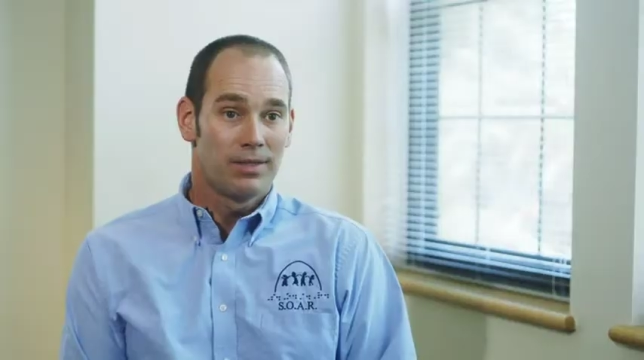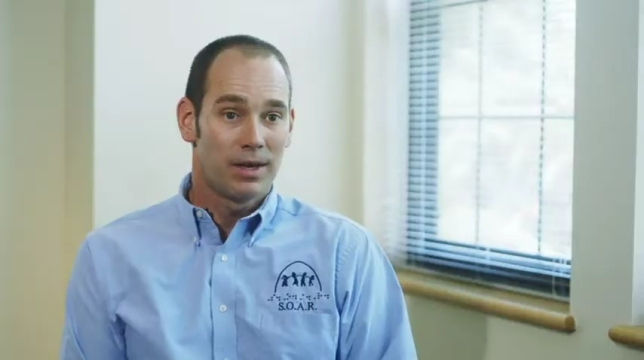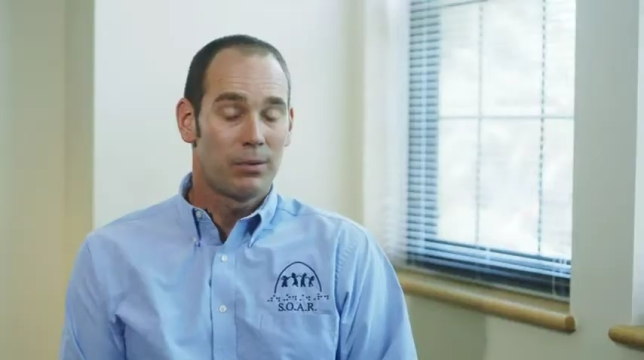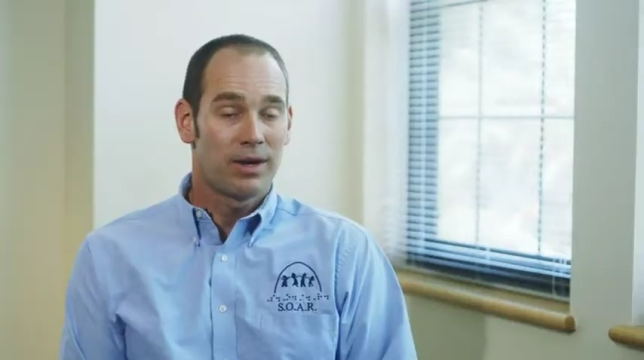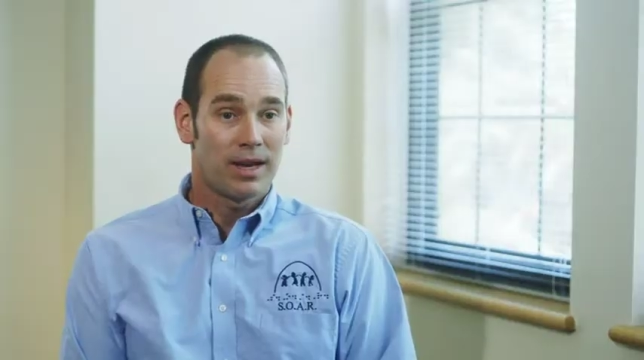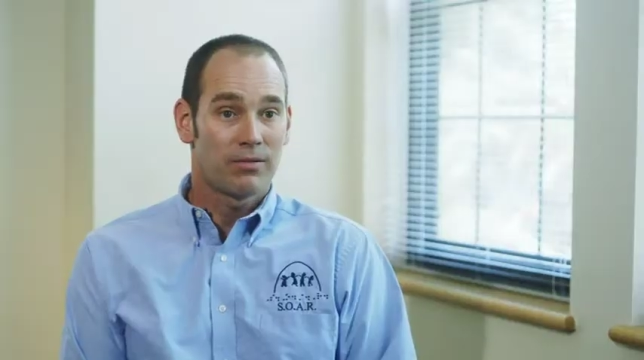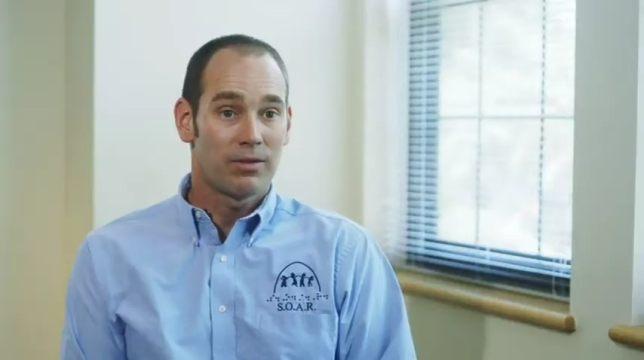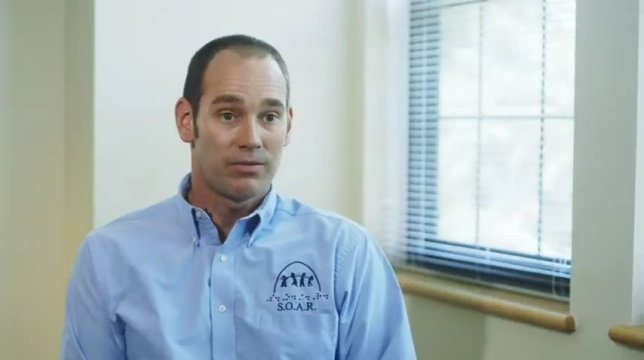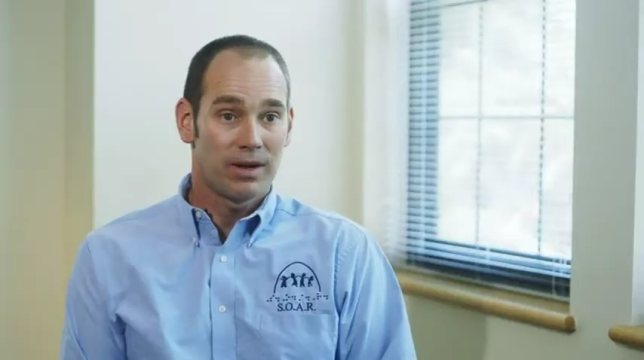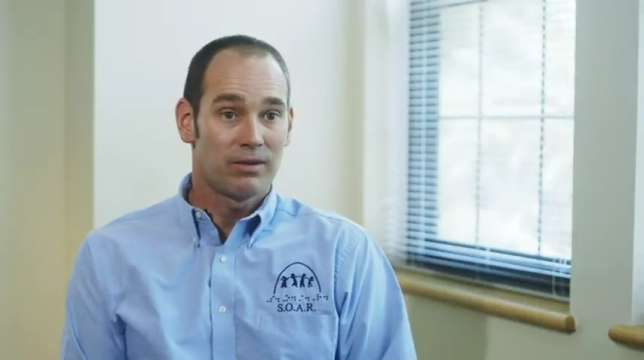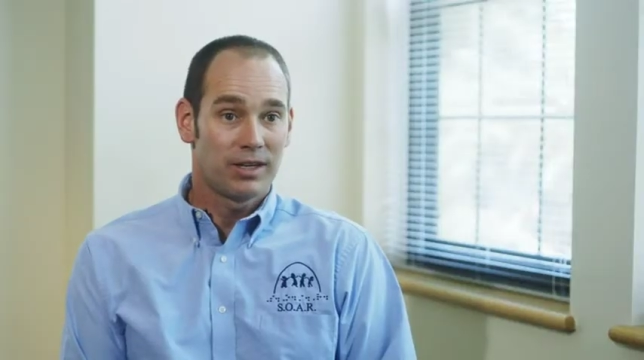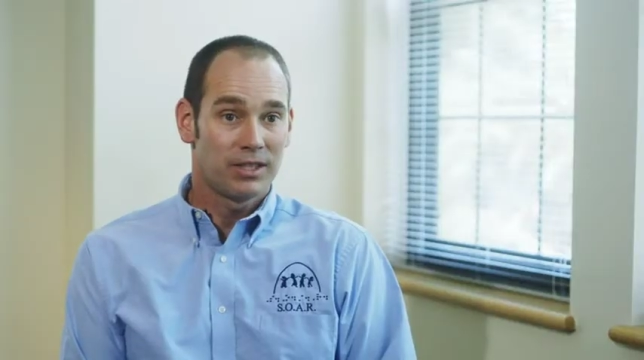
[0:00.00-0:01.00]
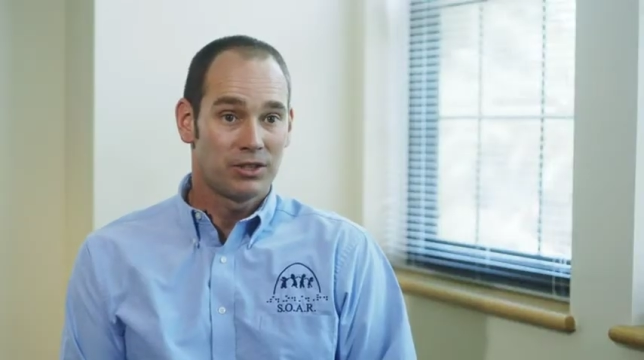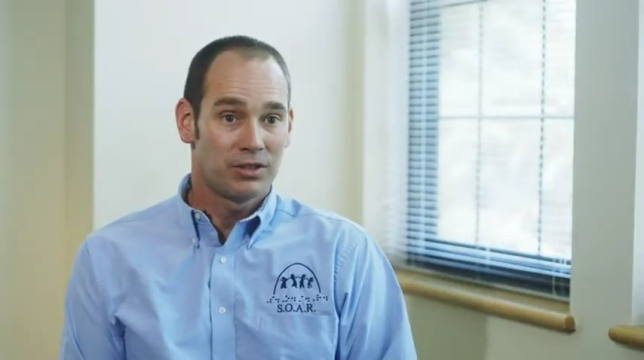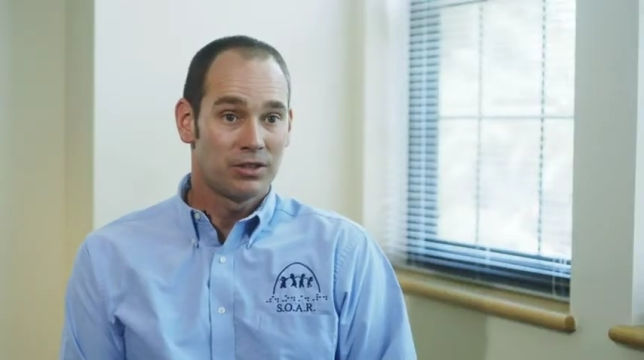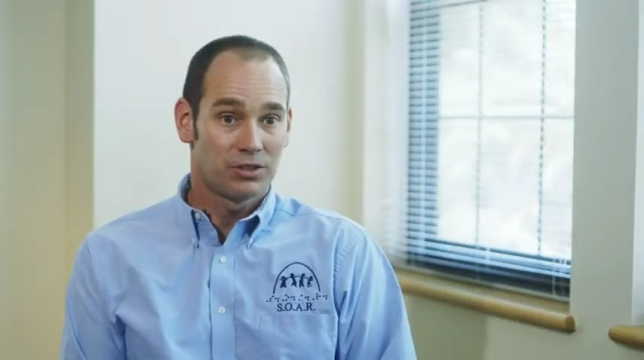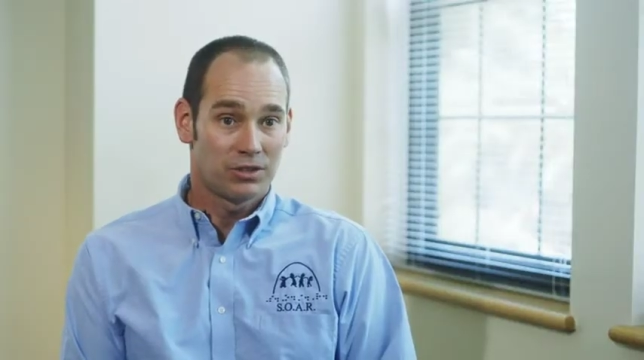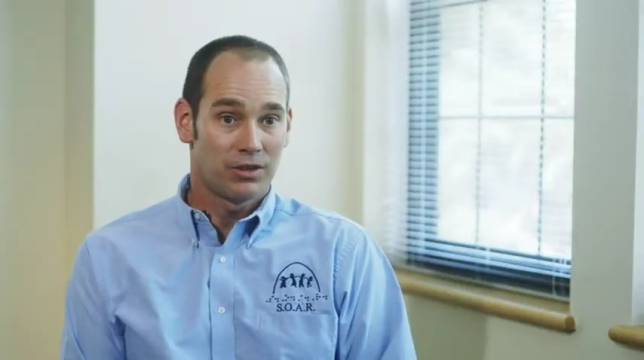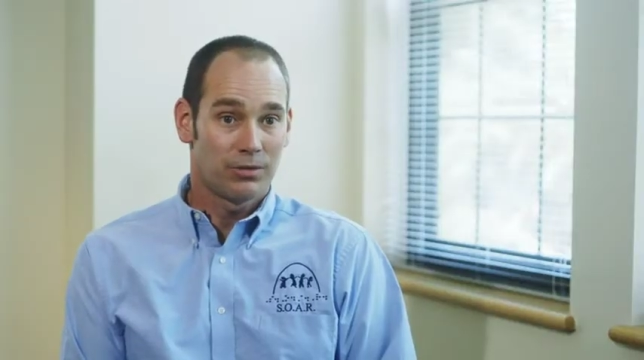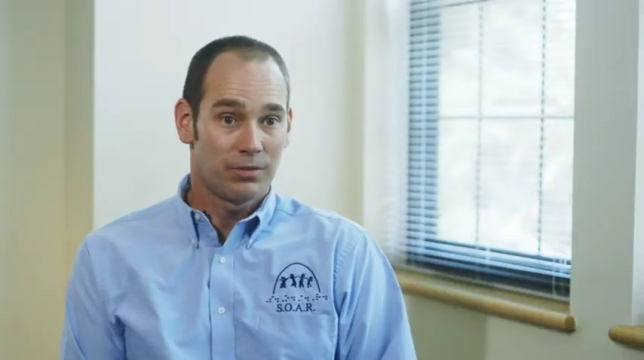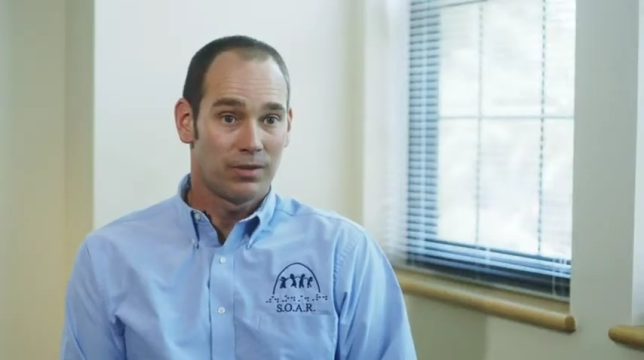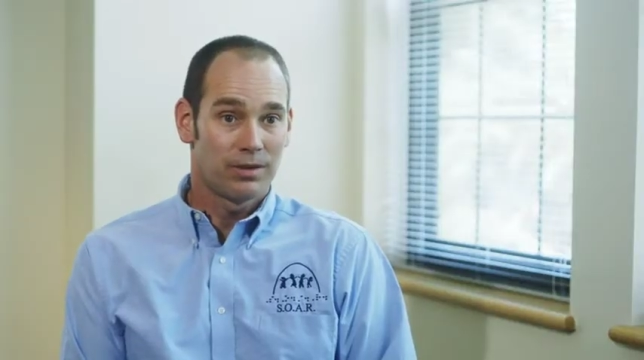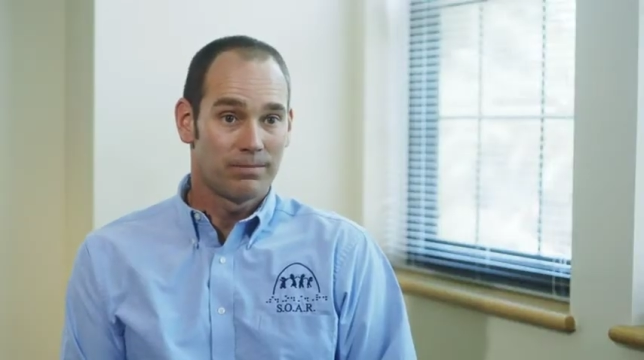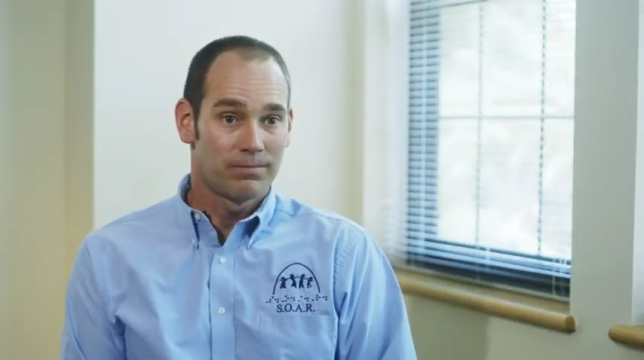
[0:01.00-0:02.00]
they would have a foundation to start from.